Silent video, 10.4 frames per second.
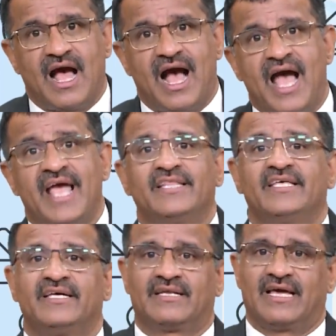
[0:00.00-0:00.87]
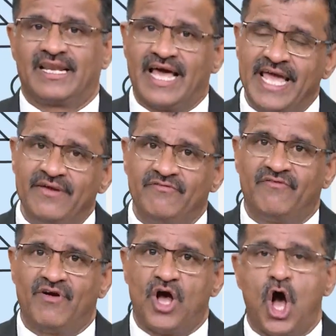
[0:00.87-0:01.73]
either alive
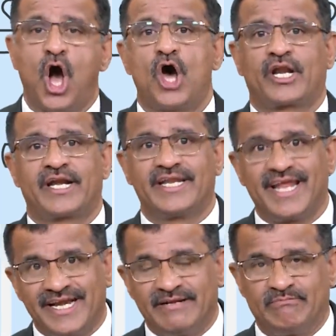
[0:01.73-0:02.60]
or dead.